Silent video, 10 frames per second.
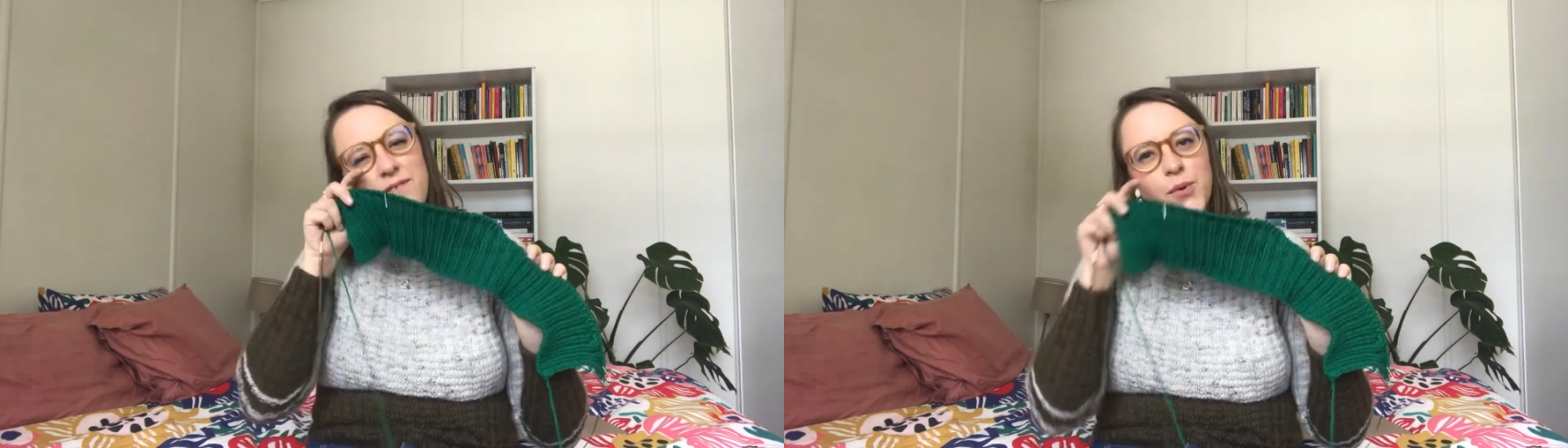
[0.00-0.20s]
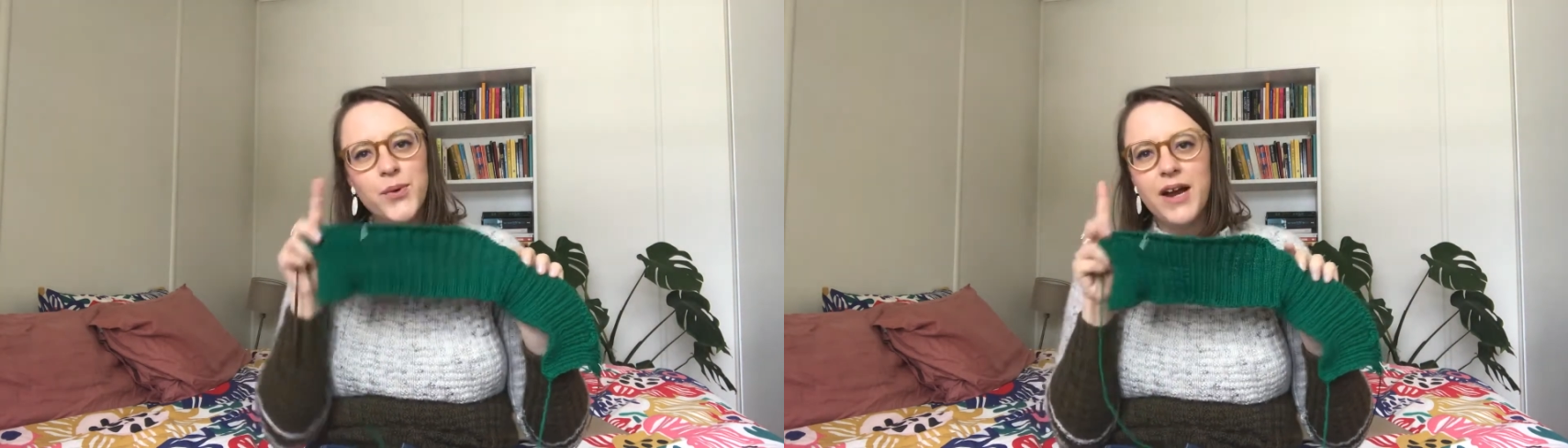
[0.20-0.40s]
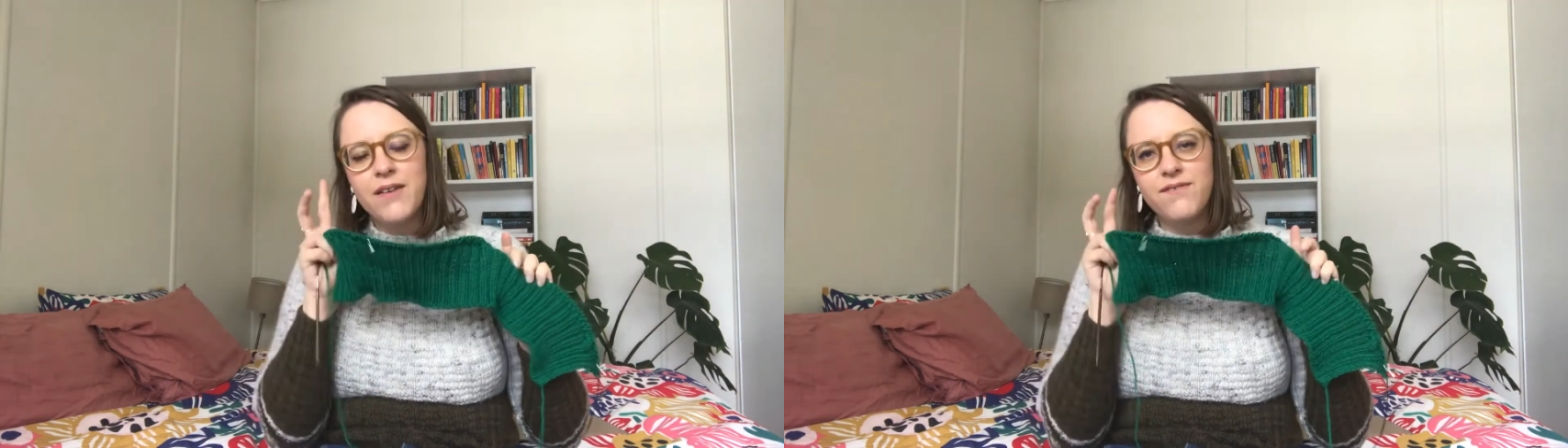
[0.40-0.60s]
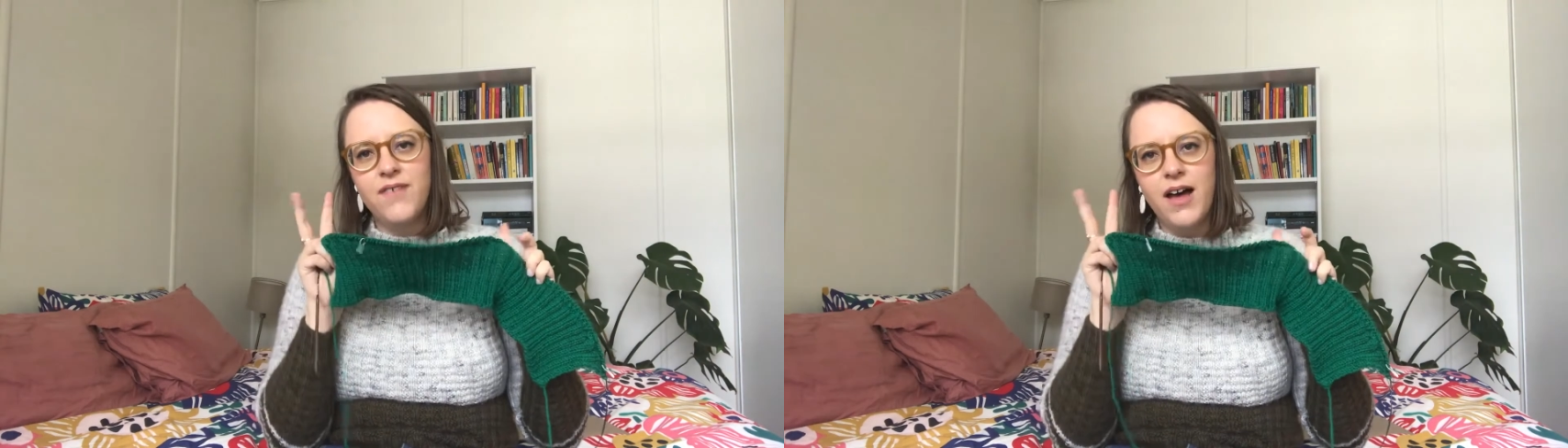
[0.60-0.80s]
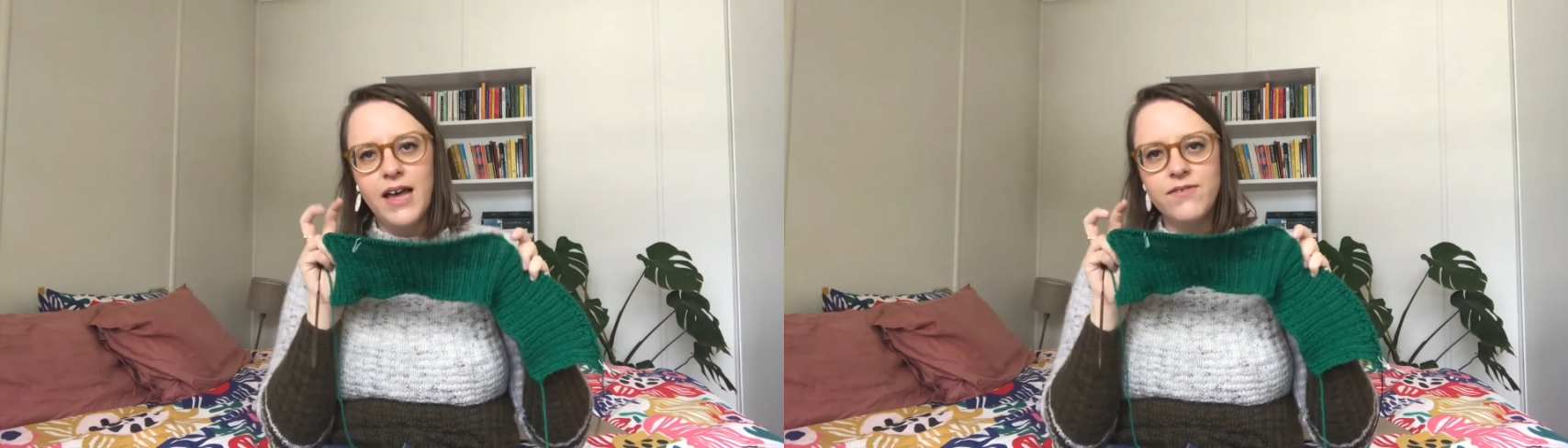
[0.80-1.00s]
4 out of
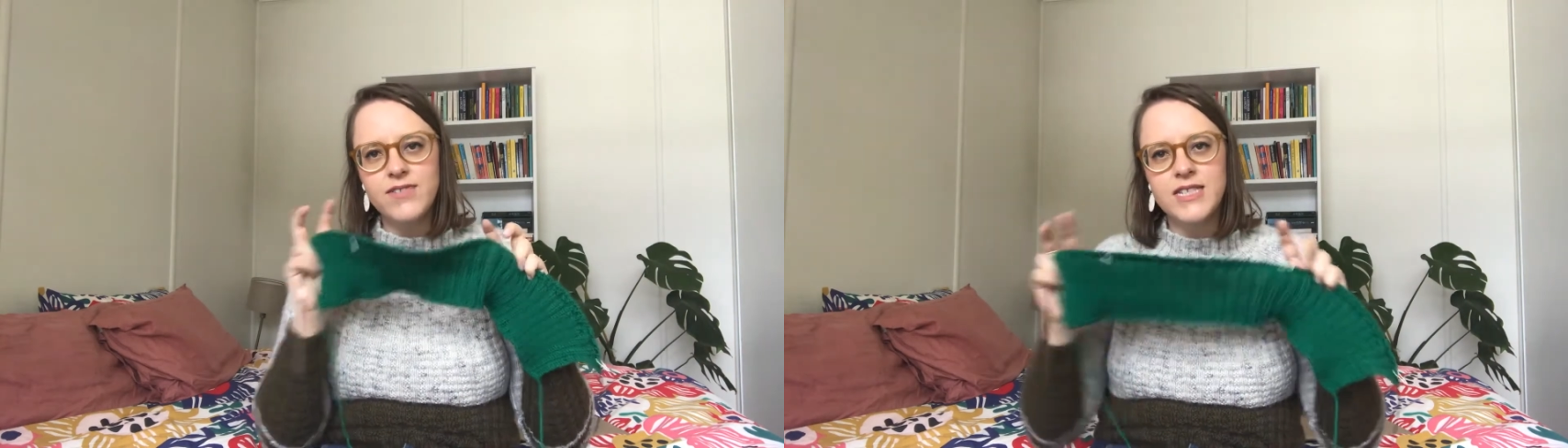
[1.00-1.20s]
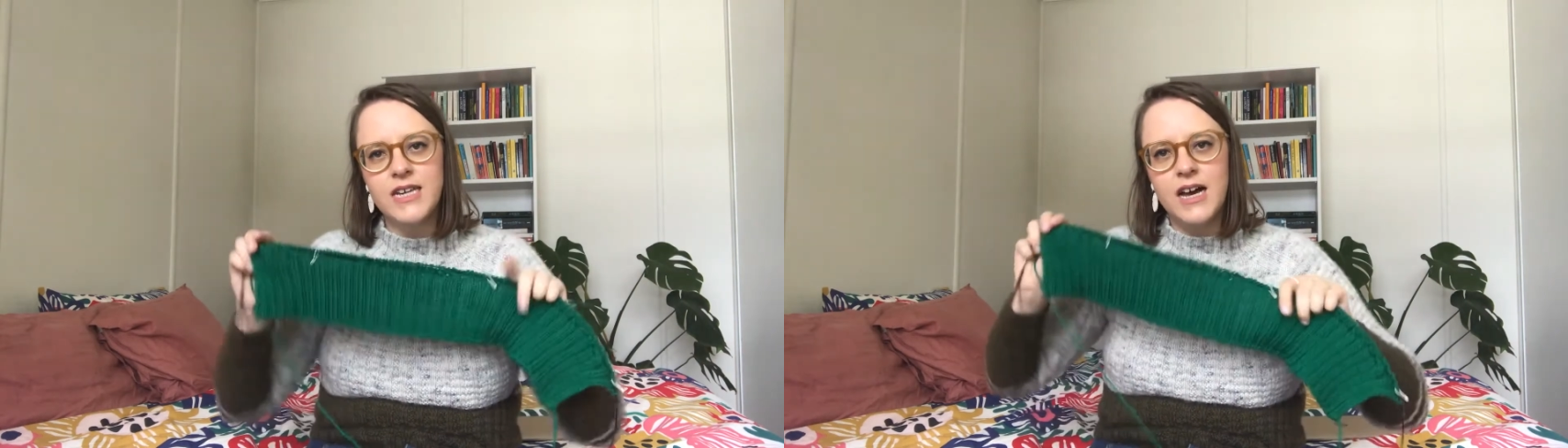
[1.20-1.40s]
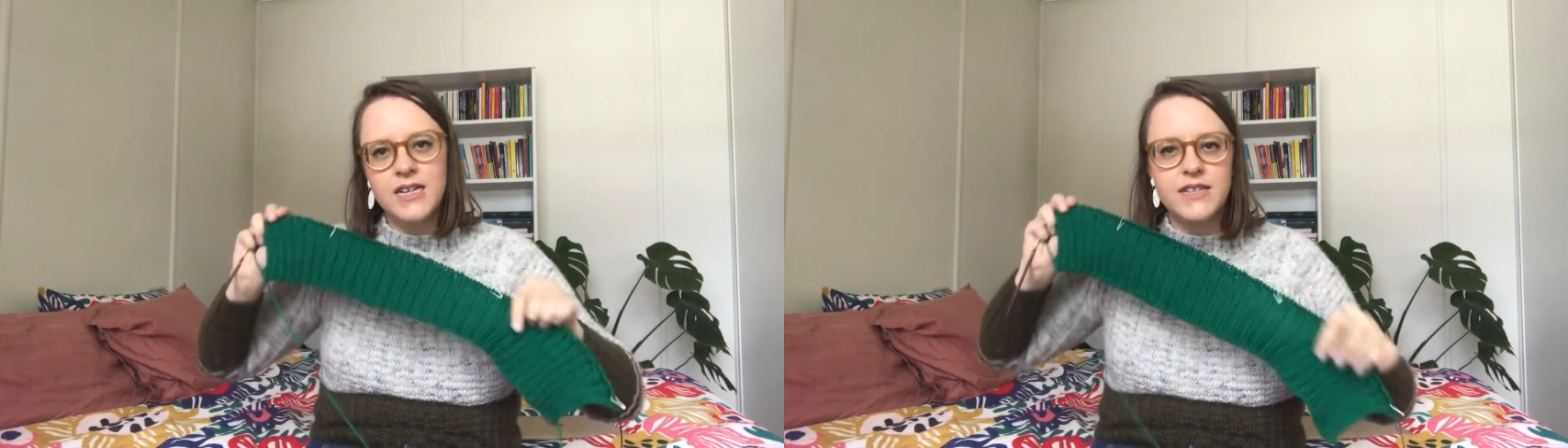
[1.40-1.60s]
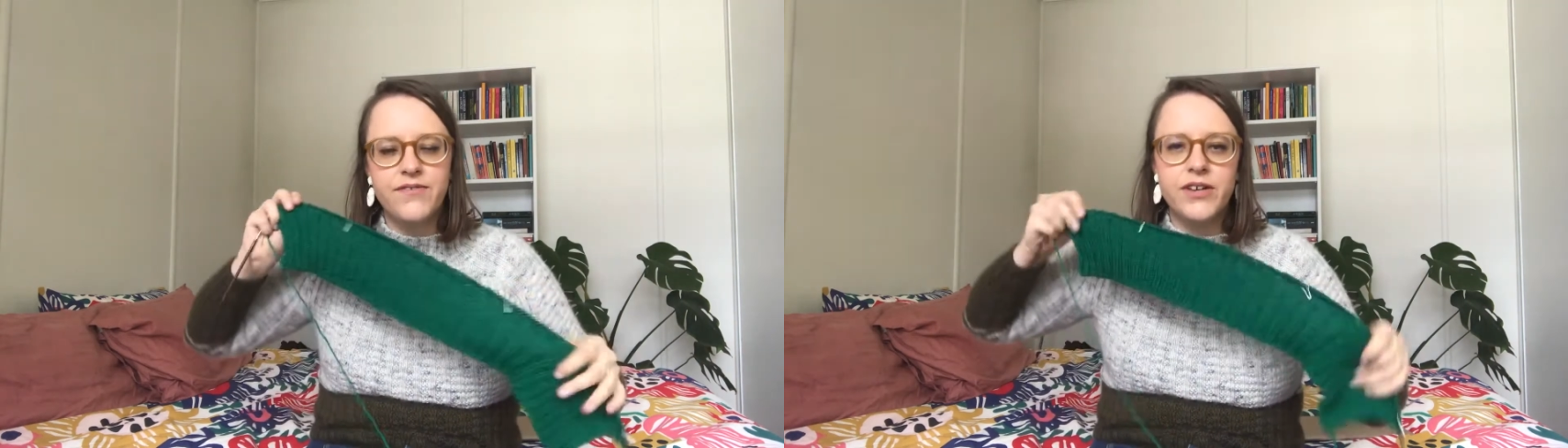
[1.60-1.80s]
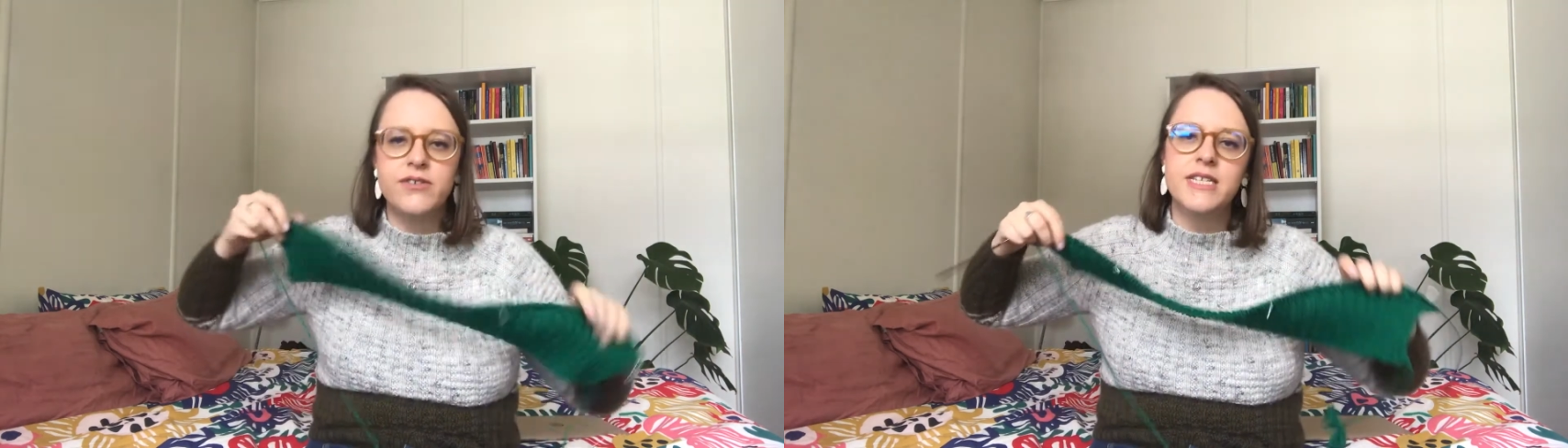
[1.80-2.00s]
5 star
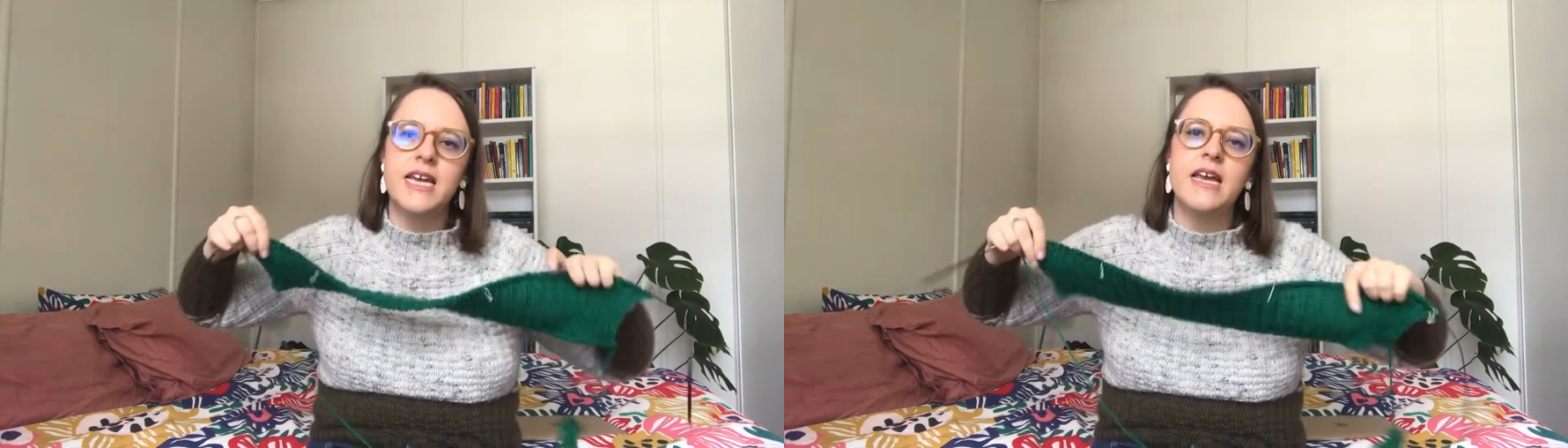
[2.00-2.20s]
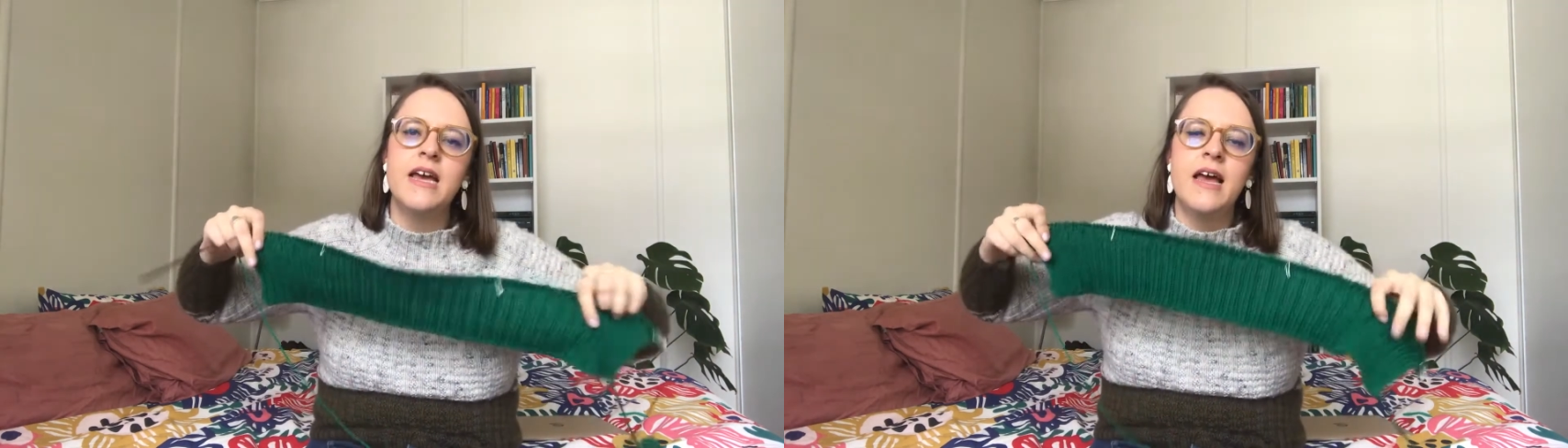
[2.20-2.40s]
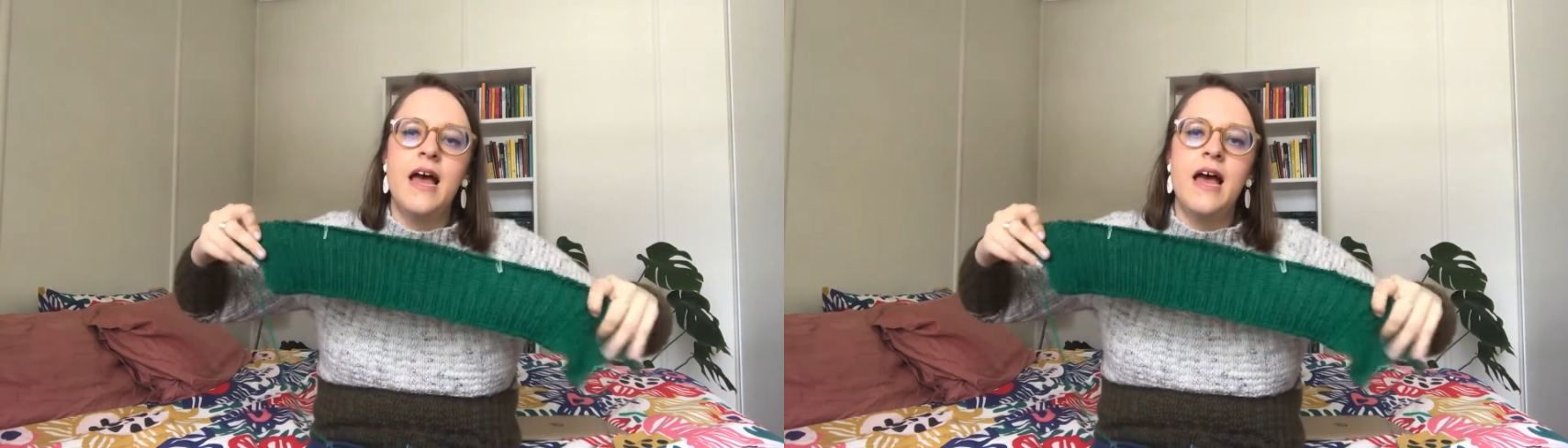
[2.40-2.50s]
difficulty.